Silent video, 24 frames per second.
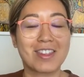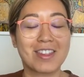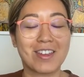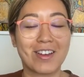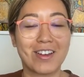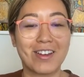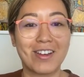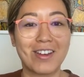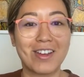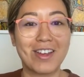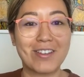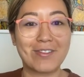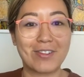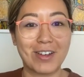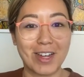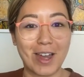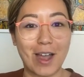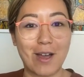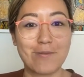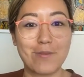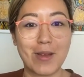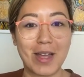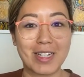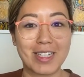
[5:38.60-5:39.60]
So if I
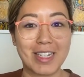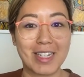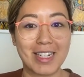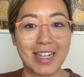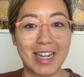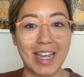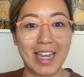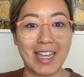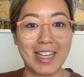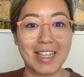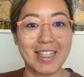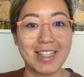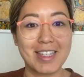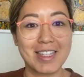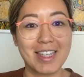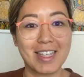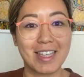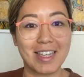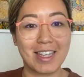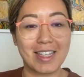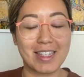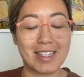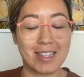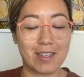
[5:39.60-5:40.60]
come back to knees,
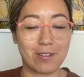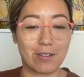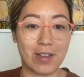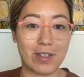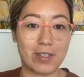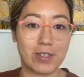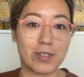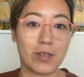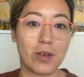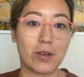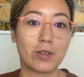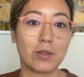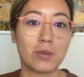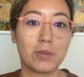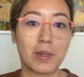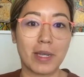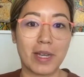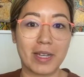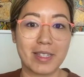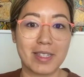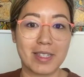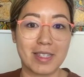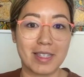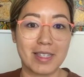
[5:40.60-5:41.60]
it's around solar
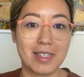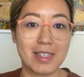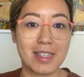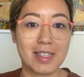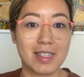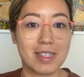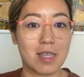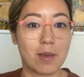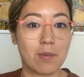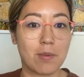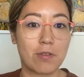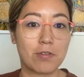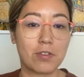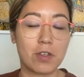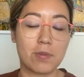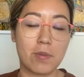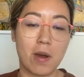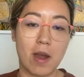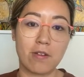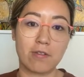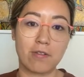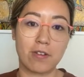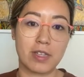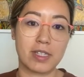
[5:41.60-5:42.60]
plexus, and some of you
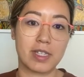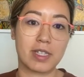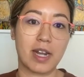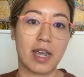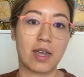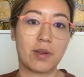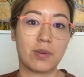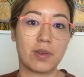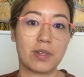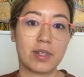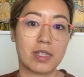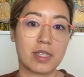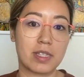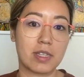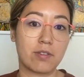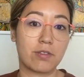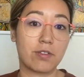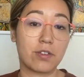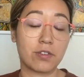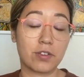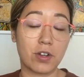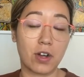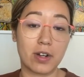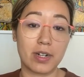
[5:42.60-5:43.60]
might resonate with this
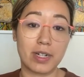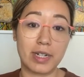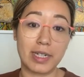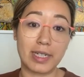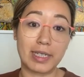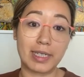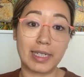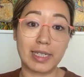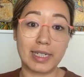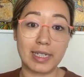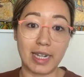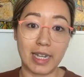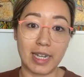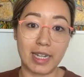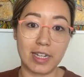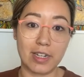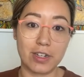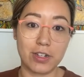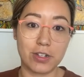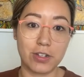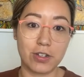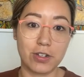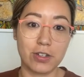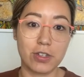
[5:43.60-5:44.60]
if you've got niggly knee
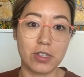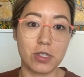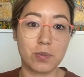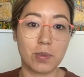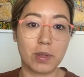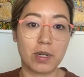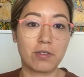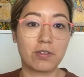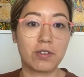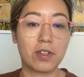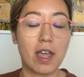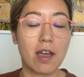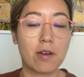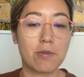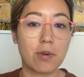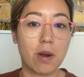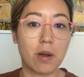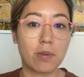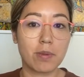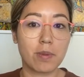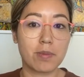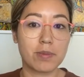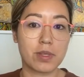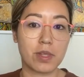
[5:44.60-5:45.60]
issues. But if you have
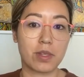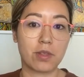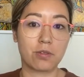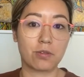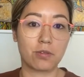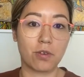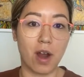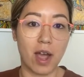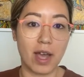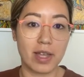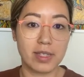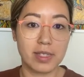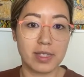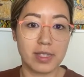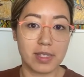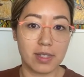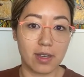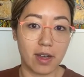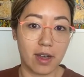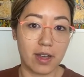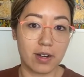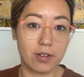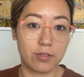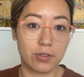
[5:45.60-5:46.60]
problems on the right
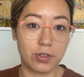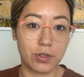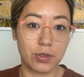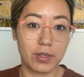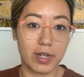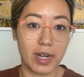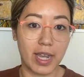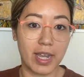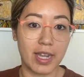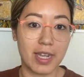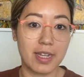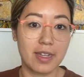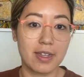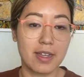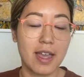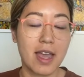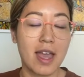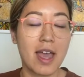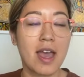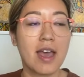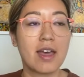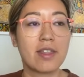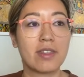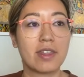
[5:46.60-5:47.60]
side of your knee,
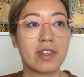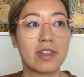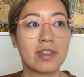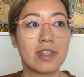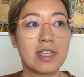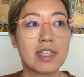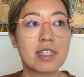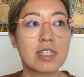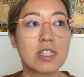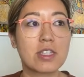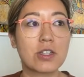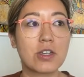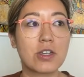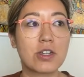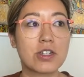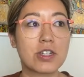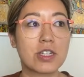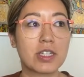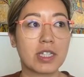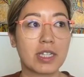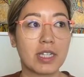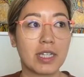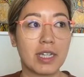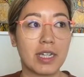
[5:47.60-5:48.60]
then this
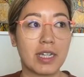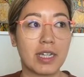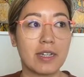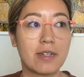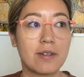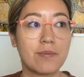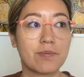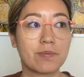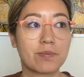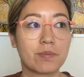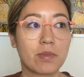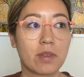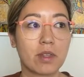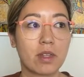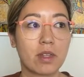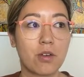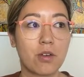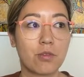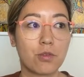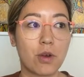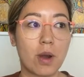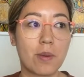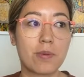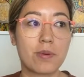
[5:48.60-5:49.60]
usually
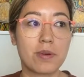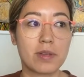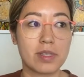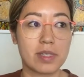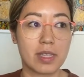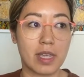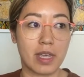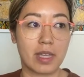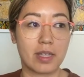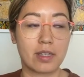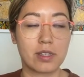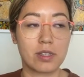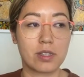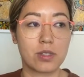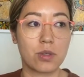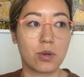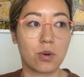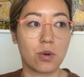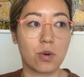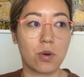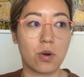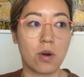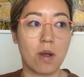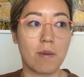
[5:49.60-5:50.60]
represents
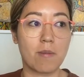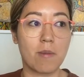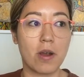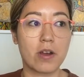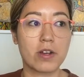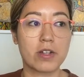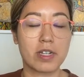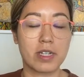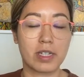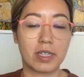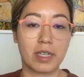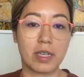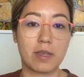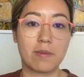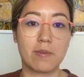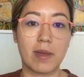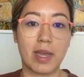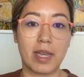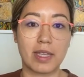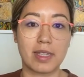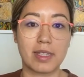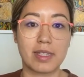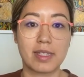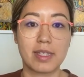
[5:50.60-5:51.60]
or emotionally
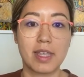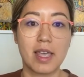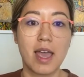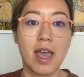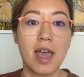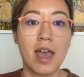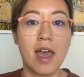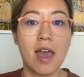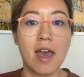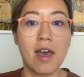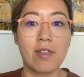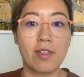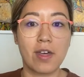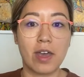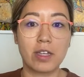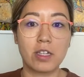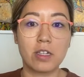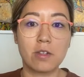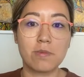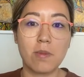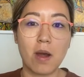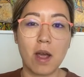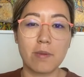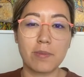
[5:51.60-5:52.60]
means that
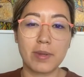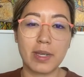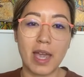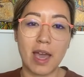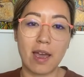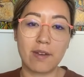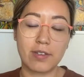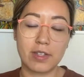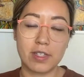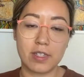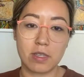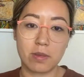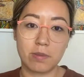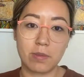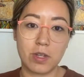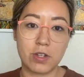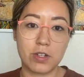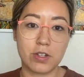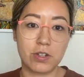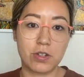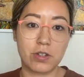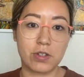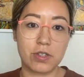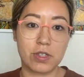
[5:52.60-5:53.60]
you might be having some
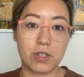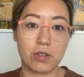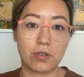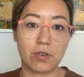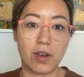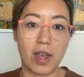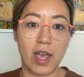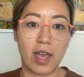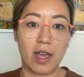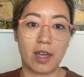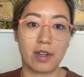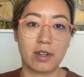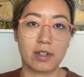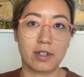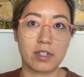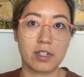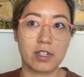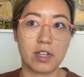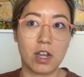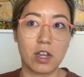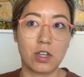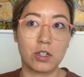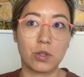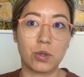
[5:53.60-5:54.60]
issues
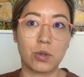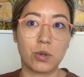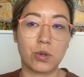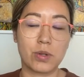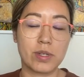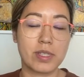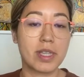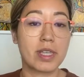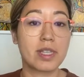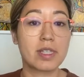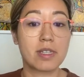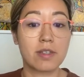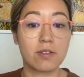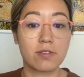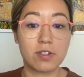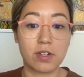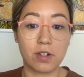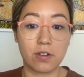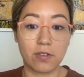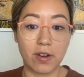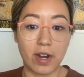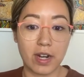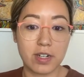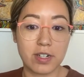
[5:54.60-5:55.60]
around your sense of
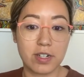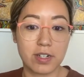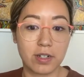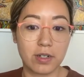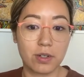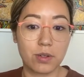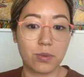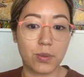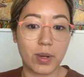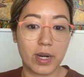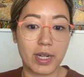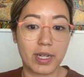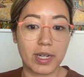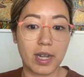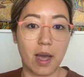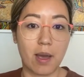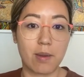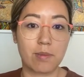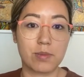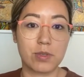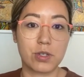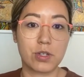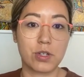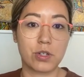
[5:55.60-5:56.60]
direction when it
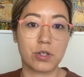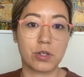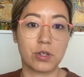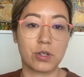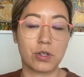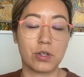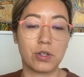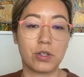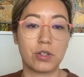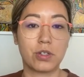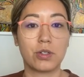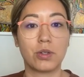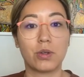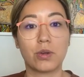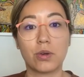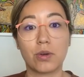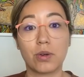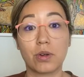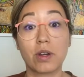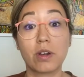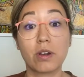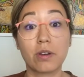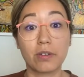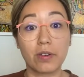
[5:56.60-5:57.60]
comes to
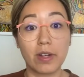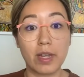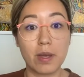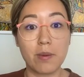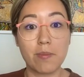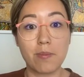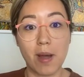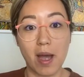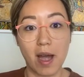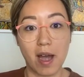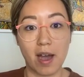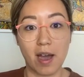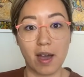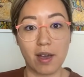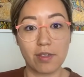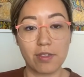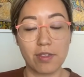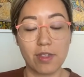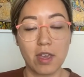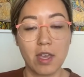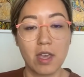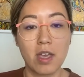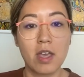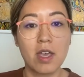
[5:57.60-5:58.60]
your career path.
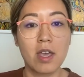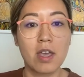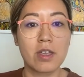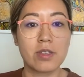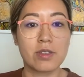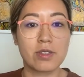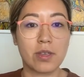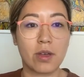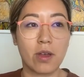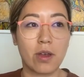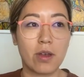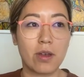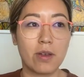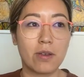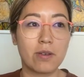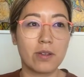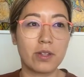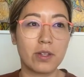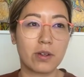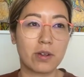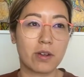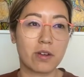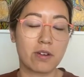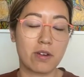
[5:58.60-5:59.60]
So
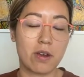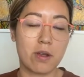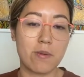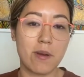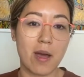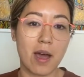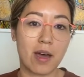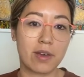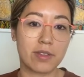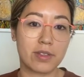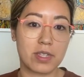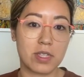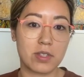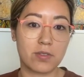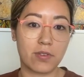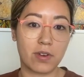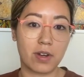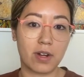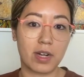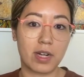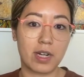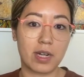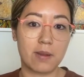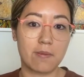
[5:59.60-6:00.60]
your career path is
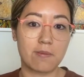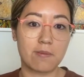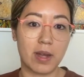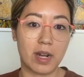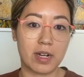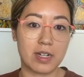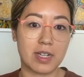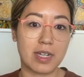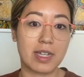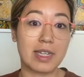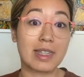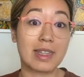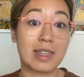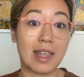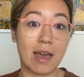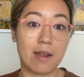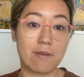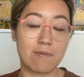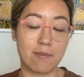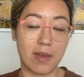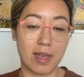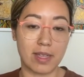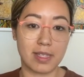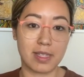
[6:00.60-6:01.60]
very much in
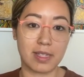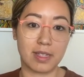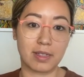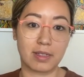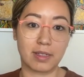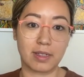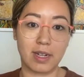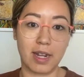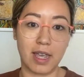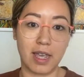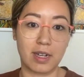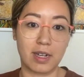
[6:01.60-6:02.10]
that masculine